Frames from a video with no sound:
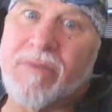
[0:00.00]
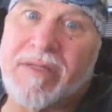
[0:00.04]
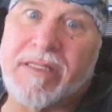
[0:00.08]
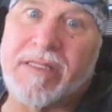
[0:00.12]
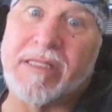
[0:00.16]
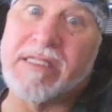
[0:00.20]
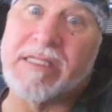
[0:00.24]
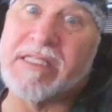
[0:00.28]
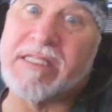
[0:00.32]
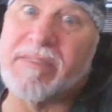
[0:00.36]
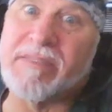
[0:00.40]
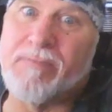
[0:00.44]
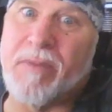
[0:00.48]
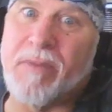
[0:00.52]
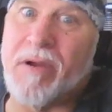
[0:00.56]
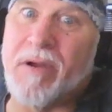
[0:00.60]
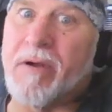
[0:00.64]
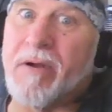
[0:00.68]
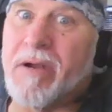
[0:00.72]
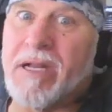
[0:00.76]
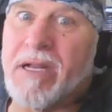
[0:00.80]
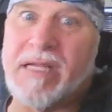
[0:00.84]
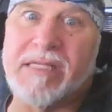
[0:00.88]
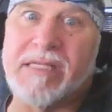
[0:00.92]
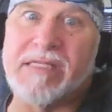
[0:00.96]
what the
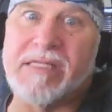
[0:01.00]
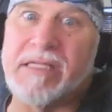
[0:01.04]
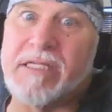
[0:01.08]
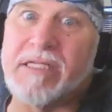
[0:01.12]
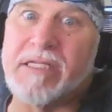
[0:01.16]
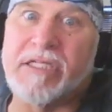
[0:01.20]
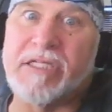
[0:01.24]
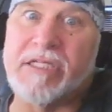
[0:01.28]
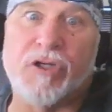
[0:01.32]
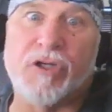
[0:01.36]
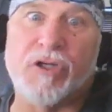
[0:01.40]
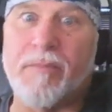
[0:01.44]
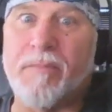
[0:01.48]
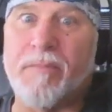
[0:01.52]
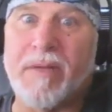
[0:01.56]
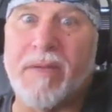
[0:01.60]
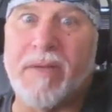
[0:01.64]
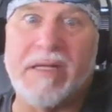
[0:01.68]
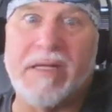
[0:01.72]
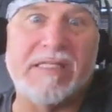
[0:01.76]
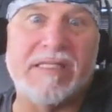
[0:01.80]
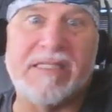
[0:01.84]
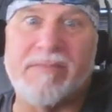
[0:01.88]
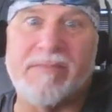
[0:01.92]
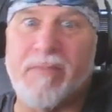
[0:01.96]
spirit is, a
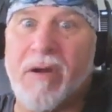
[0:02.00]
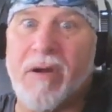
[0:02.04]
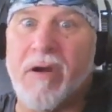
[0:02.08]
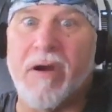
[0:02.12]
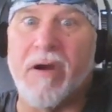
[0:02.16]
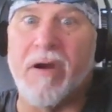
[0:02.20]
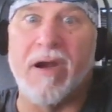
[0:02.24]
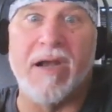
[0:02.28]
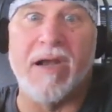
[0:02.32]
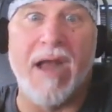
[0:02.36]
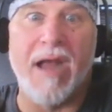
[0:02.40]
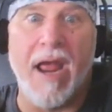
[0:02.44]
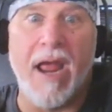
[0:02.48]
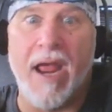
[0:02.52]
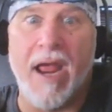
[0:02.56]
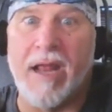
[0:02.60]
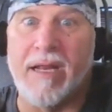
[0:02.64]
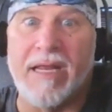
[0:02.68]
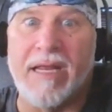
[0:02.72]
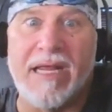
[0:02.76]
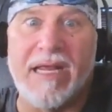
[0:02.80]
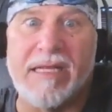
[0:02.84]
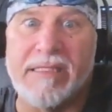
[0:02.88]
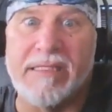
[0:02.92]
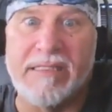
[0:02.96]
serpent spirit,
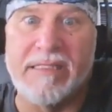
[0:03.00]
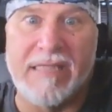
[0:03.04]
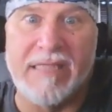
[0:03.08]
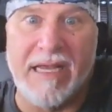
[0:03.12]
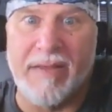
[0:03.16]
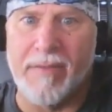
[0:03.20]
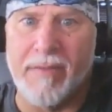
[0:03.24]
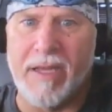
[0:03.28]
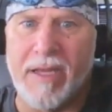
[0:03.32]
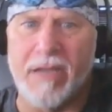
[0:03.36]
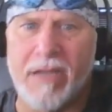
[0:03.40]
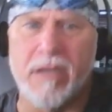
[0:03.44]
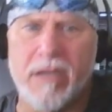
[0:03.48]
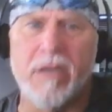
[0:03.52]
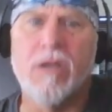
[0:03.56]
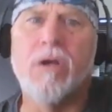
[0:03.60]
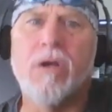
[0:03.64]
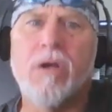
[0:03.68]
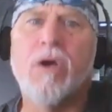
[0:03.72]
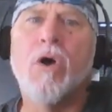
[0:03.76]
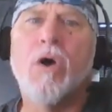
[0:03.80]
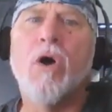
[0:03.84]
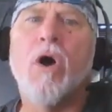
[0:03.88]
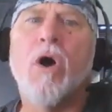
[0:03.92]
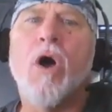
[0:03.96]
alien demon.
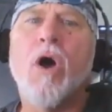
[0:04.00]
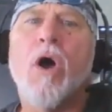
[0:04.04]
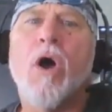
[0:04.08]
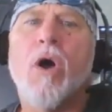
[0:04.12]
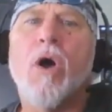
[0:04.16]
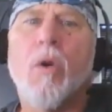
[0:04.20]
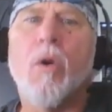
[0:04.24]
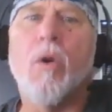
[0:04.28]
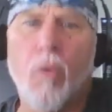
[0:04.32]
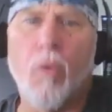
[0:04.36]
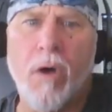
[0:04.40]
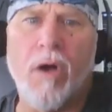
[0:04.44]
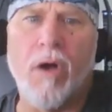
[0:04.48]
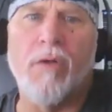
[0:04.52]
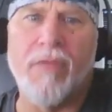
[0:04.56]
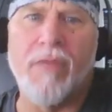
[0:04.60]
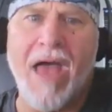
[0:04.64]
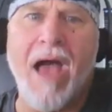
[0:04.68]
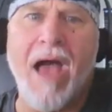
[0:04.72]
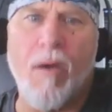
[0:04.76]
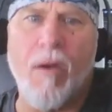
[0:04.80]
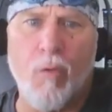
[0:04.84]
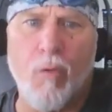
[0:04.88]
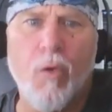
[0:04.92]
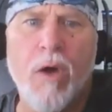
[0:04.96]
Well,
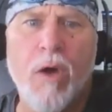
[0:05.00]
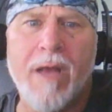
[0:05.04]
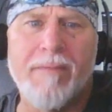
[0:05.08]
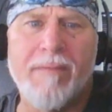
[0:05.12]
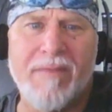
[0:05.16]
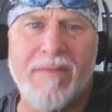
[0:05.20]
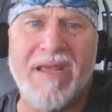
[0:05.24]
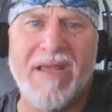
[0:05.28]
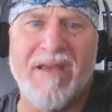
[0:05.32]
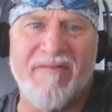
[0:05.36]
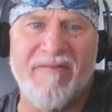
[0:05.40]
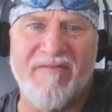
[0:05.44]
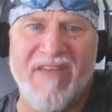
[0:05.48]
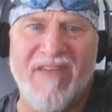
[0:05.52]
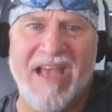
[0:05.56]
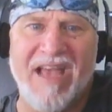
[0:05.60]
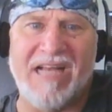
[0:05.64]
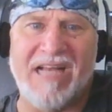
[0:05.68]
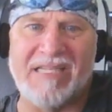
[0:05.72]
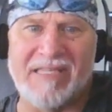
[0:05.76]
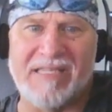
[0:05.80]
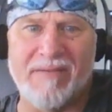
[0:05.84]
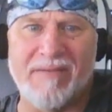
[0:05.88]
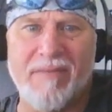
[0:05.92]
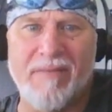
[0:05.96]
that would be a
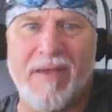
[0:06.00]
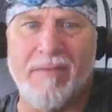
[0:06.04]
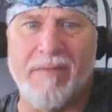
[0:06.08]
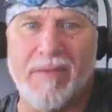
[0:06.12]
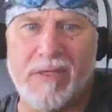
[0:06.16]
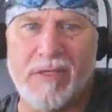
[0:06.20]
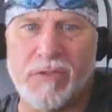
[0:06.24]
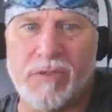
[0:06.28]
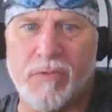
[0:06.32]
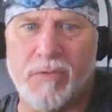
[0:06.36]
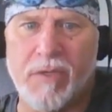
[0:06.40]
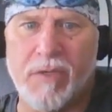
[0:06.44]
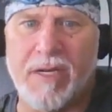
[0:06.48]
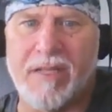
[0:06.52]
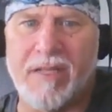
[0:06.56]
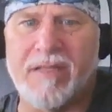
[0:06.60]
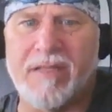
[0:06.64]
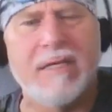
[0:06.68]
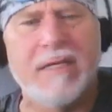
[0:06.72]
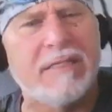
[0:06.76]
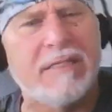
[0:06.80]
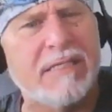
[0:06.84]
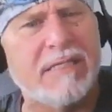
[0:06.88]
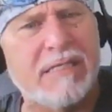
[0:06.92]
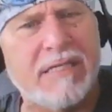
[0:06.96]
phantom image, wouldn't it?
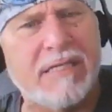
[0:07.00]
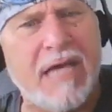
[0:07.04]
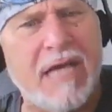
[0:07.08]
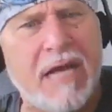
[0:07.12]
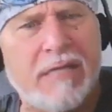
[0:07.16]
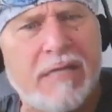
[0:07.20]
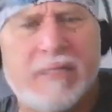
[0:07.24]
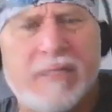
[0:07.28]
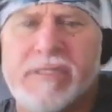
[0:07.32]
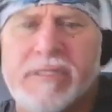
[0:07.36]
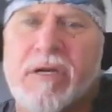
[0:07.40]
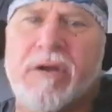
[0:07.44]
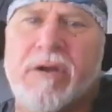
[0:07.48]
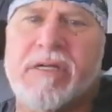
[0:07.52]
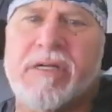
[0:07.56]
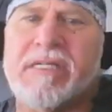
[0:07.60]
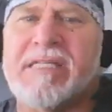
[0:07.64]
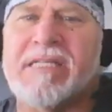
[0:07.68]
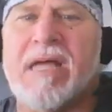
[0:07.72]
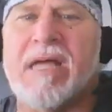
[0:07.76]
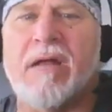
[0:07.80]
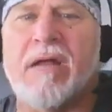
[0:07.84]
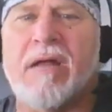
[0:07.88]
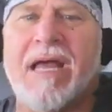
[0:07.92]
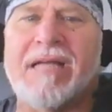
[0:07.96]
This is kind of starting to
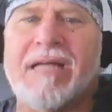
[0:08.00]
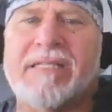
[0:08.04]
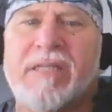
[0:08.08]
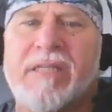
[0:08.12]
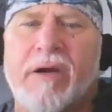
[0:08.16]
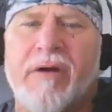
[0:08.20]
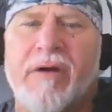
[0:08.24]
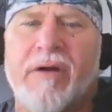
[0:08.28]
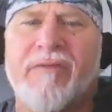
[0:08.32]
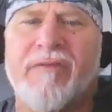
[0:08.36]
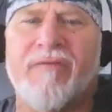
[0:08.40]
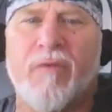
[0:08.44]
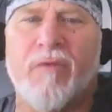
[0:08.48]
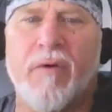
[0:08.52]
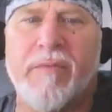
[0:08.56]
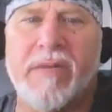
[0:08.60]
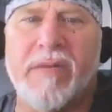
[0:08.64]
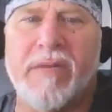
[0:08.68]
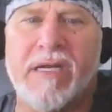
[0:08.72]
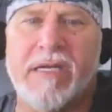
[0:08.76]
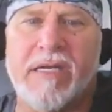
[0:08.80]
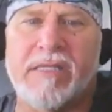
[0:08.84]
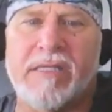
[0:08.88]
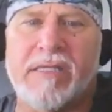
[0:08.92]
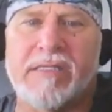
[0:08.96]
sound like
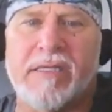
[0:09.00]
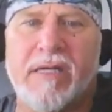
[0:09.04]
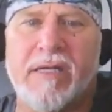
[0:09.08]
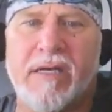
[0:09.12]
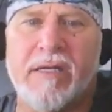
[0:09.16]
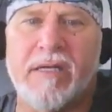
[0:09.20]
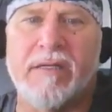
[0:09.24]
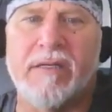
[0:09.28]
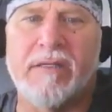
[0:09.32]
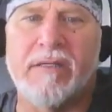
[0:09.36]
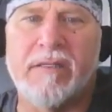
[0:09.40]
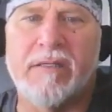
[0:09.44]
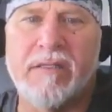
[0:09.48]
terraforming, isn't it?